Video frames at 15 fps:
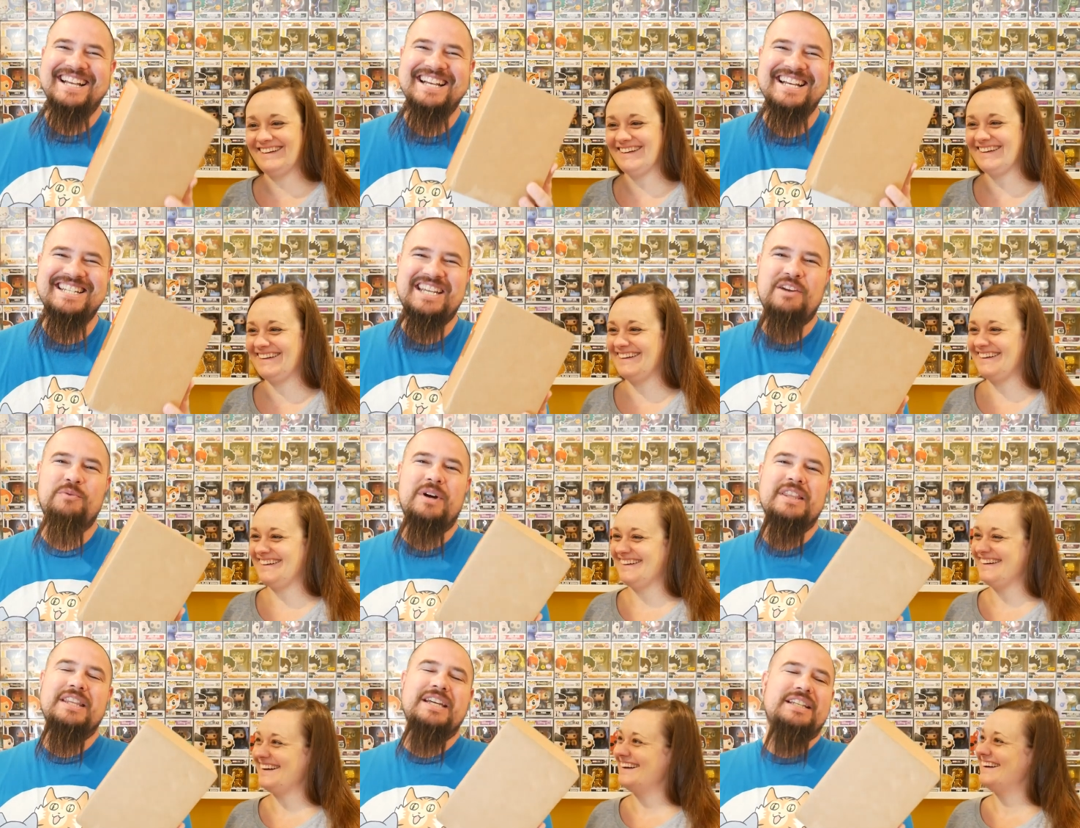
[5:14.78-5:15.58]
Speaker 1: Sin
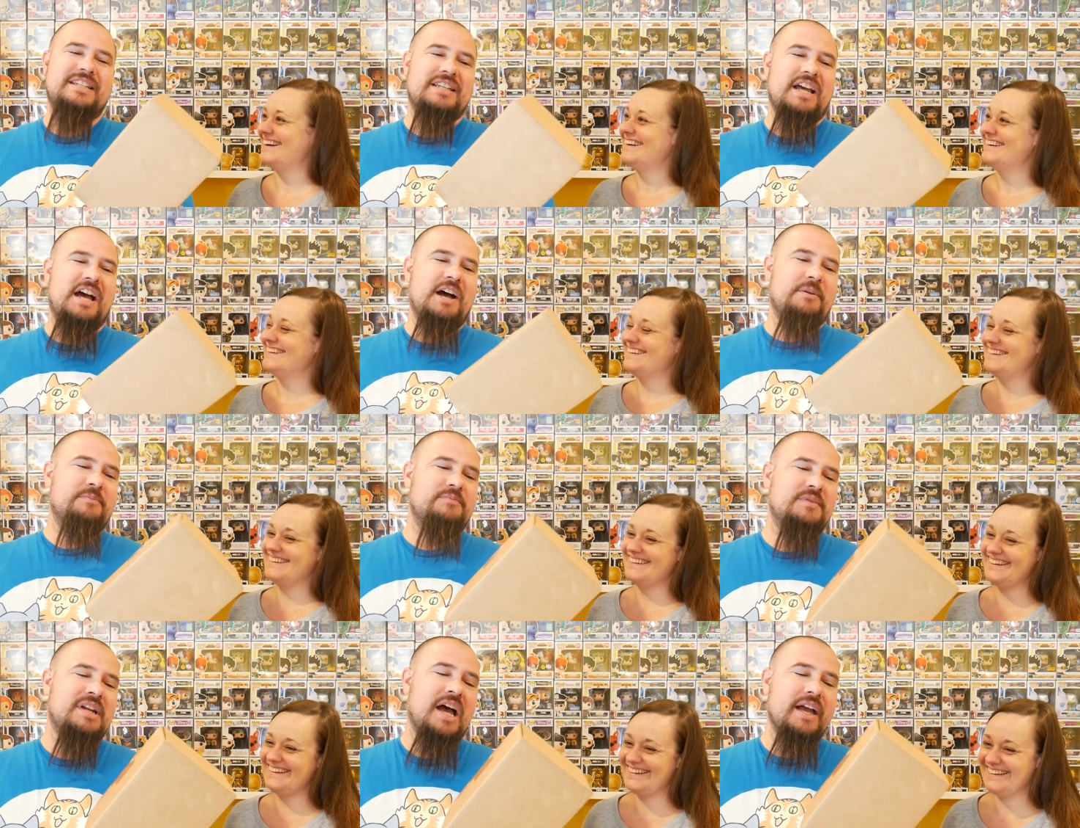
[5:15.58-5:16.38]
won this. Um,
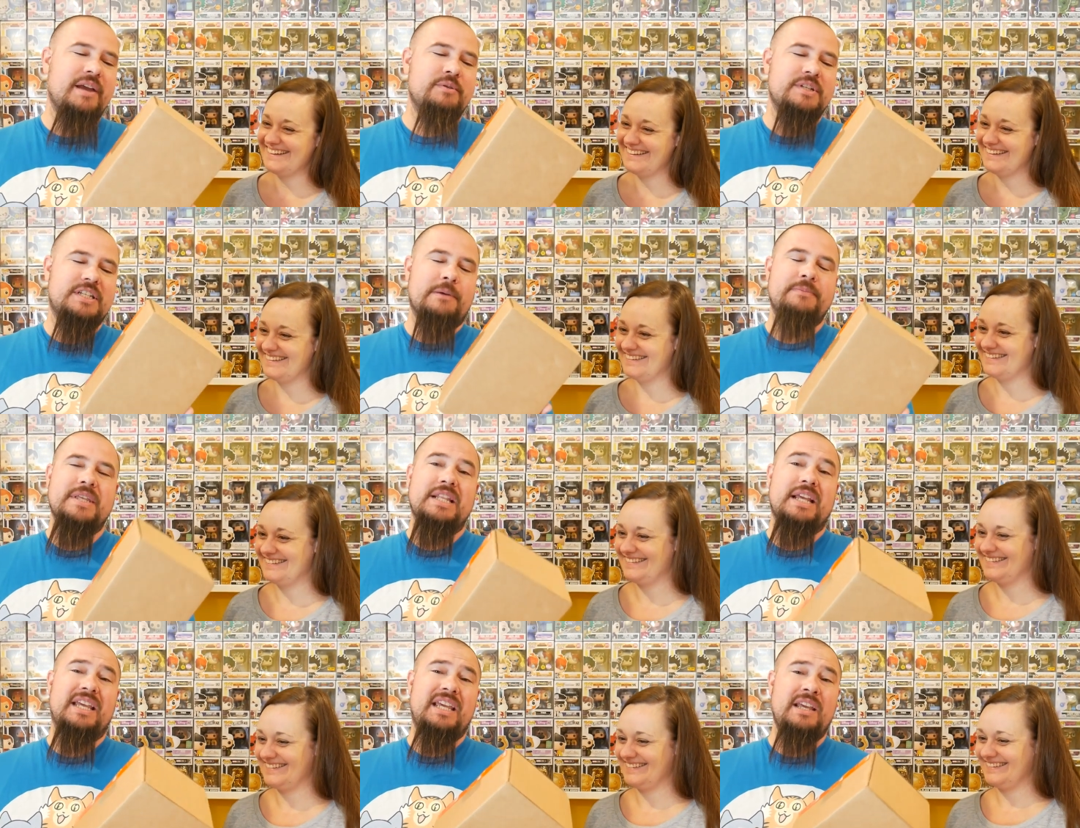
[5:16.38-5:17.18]
not, it was something
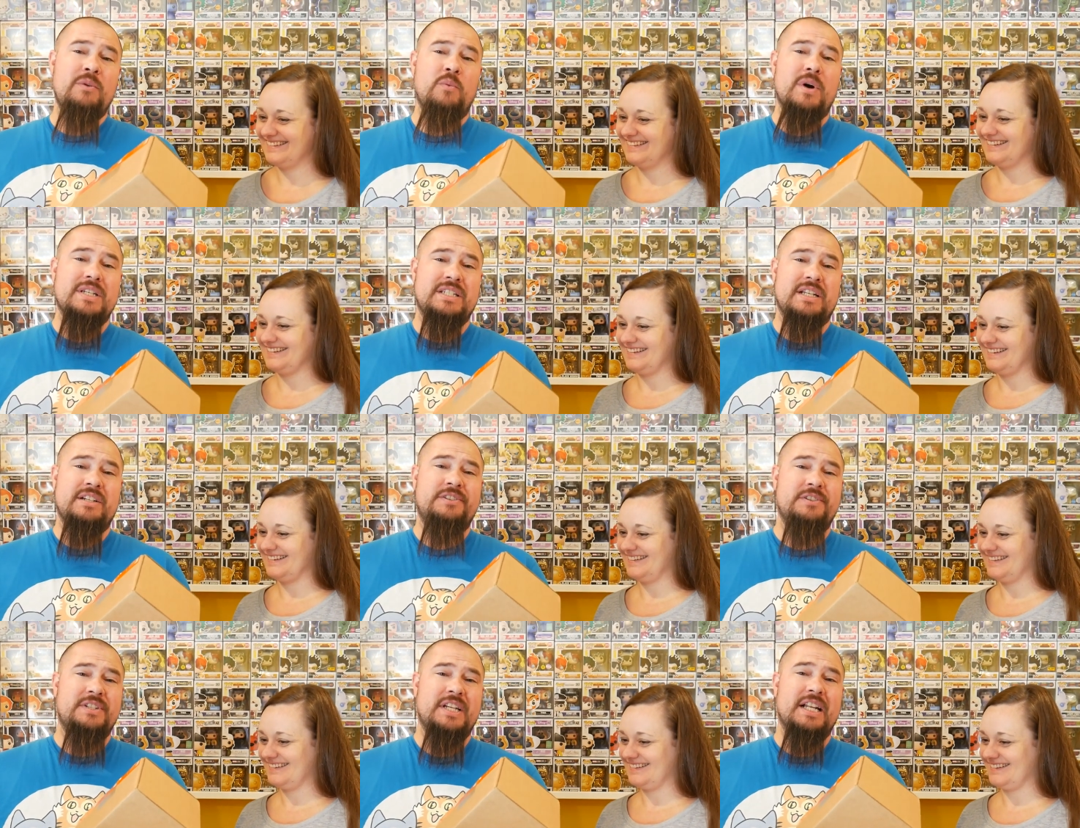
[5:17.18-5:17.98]
that he wasn't
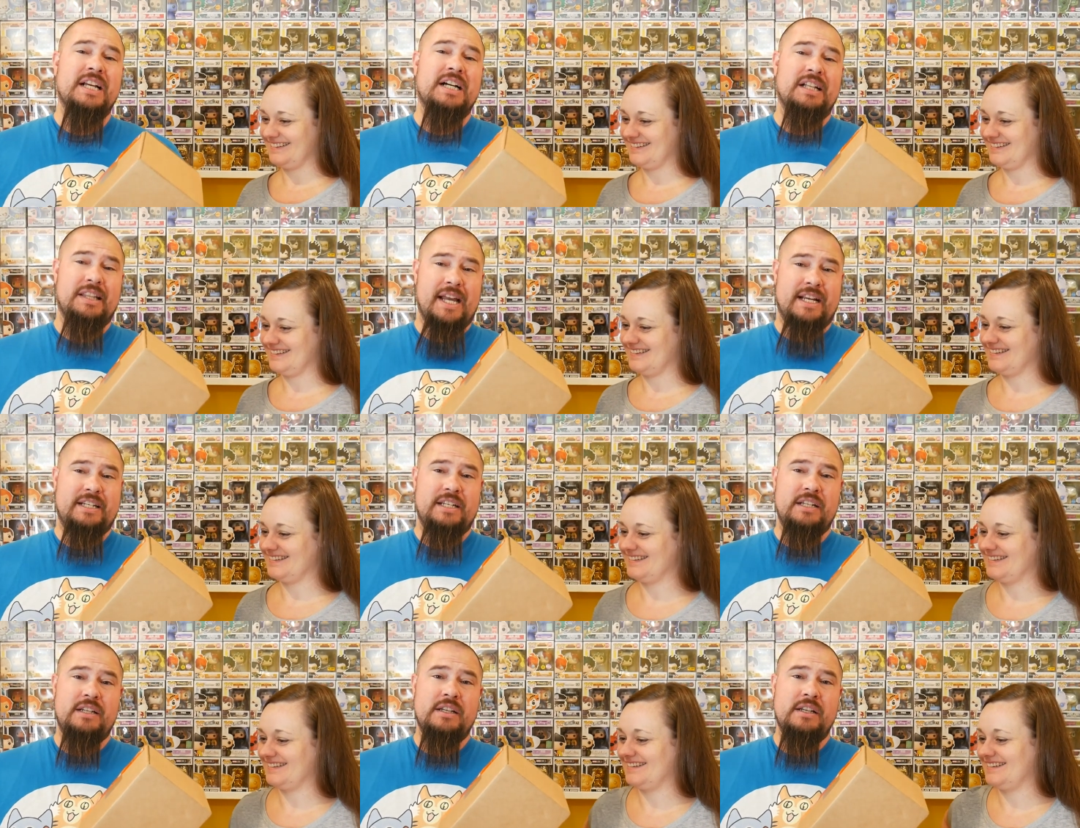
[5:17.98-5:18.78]
interested in
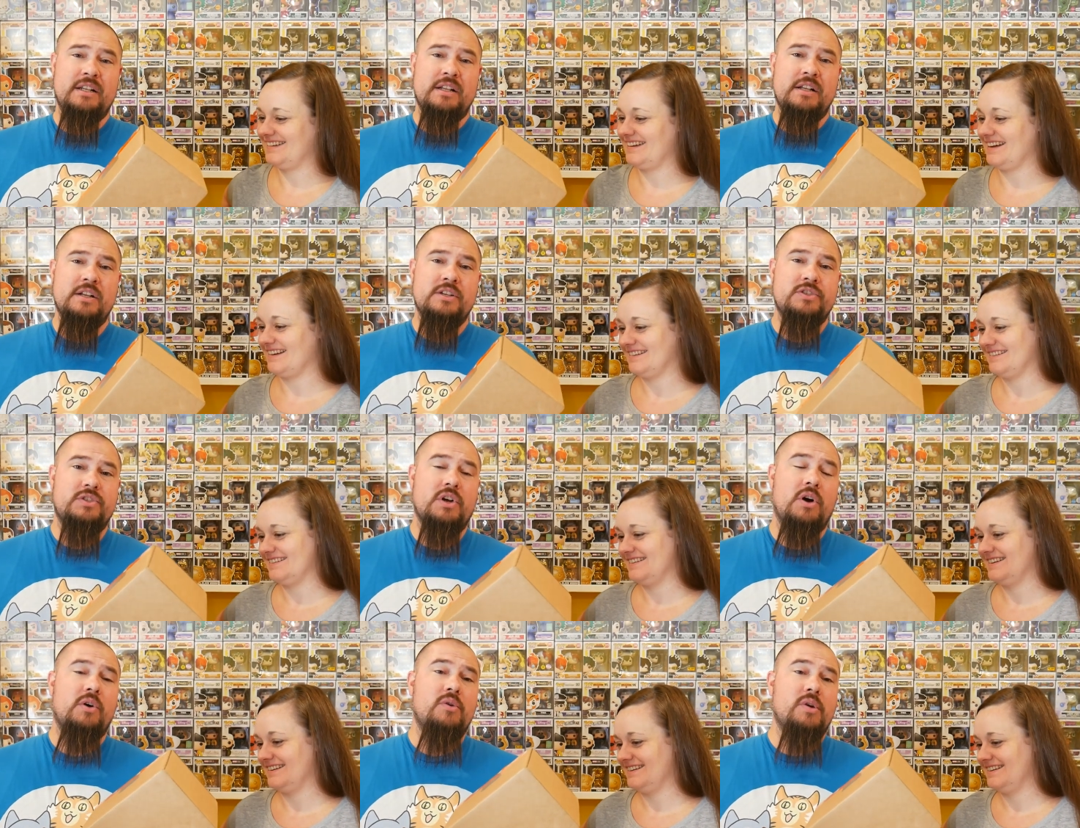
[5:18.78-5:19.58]
collecting. Yeah.
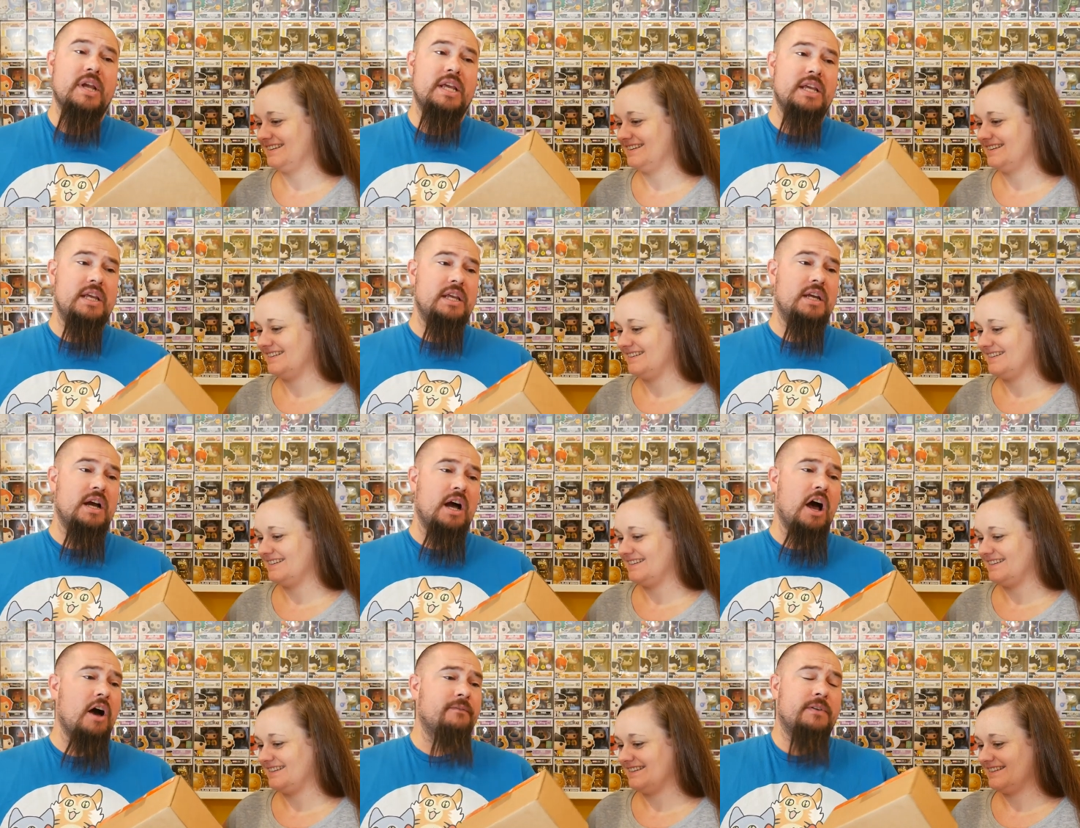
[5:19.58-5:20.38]
So he
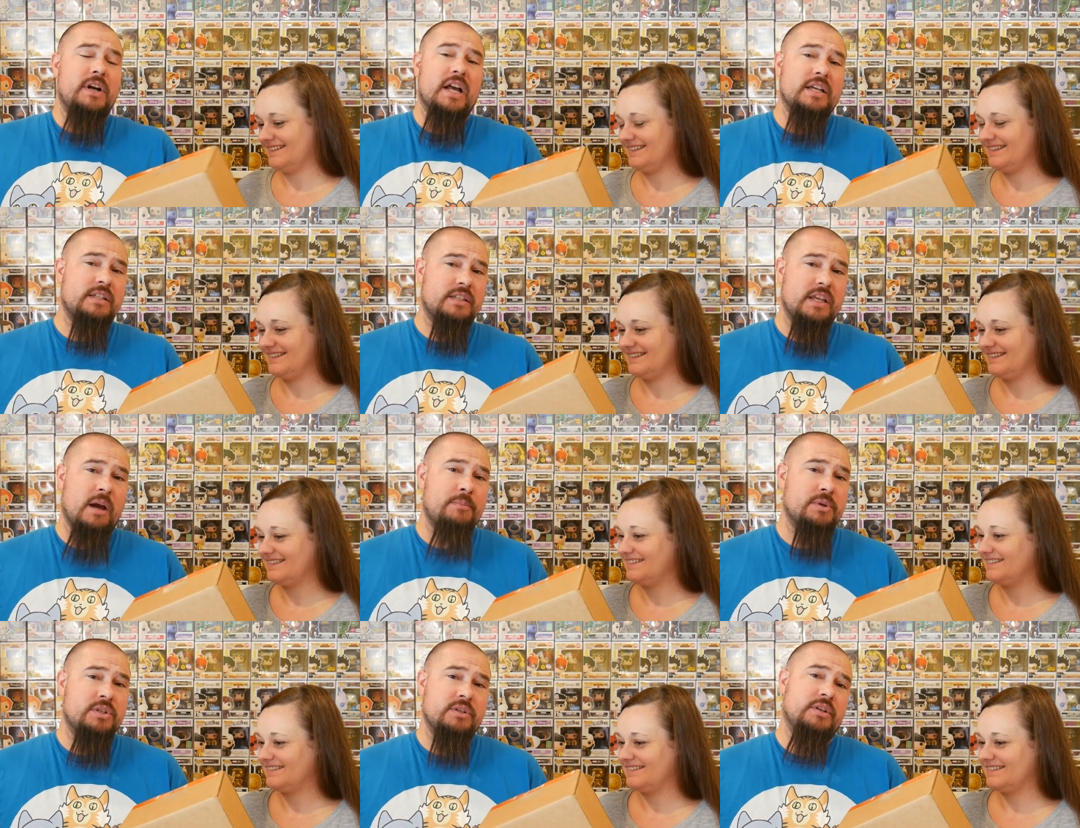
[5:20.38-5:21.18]
offered us the
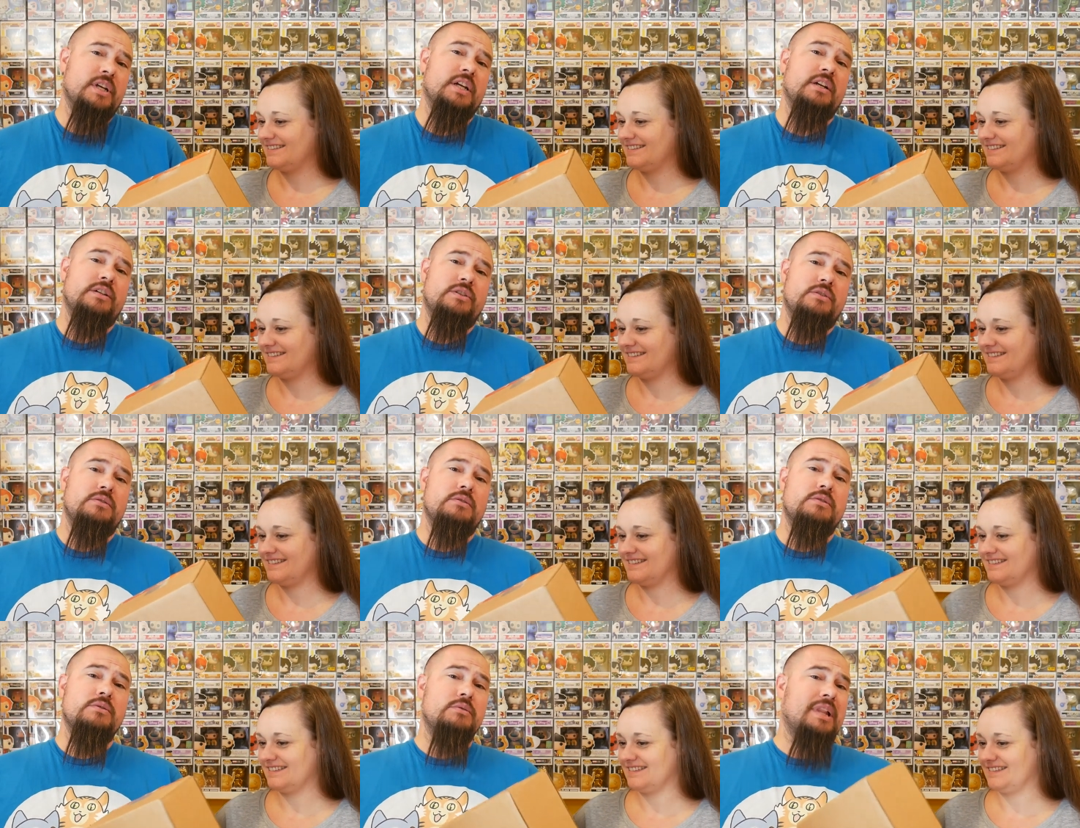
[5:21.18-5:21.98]
opportunity to
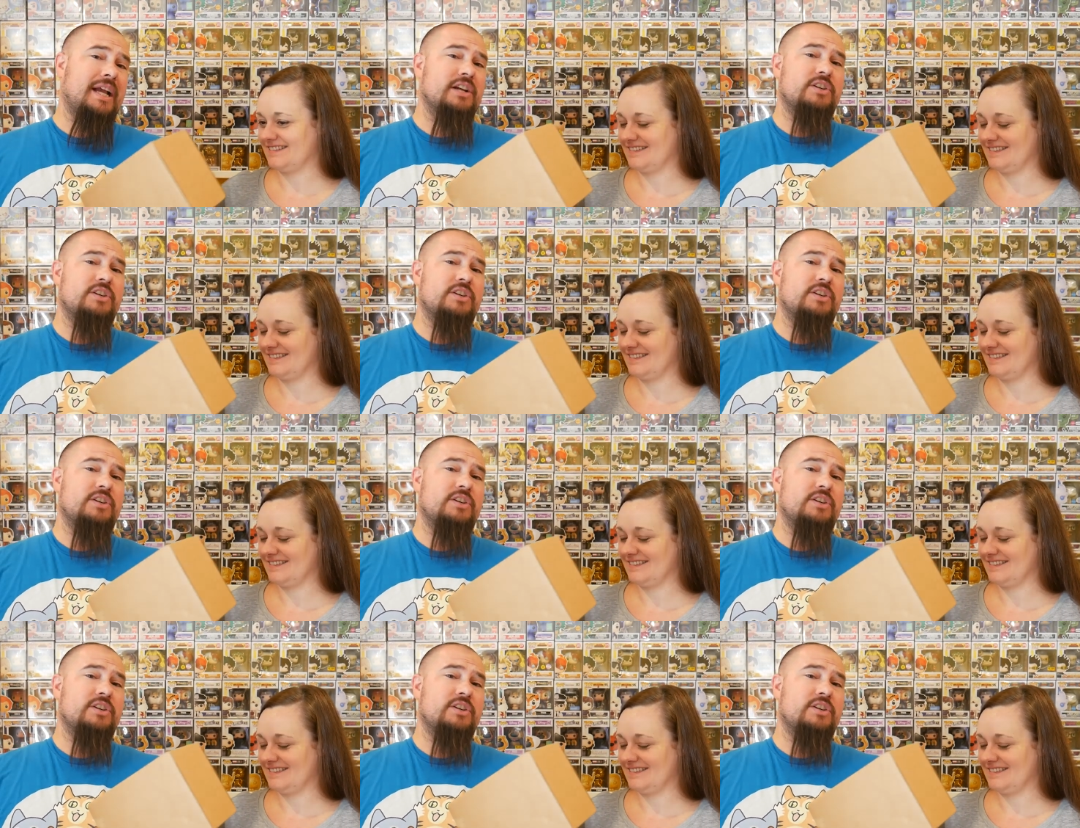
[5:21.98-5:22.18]
do like a